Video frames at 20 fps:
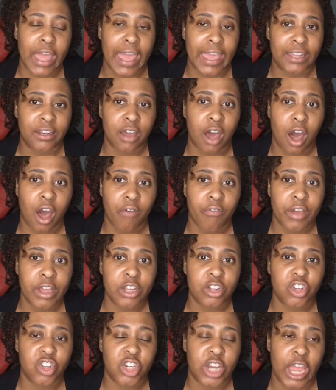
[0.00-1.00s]
Adolph
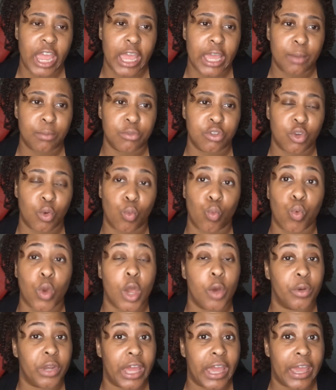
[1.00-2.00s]
James
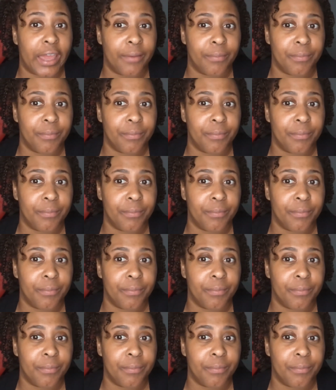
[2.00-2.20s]
Rode.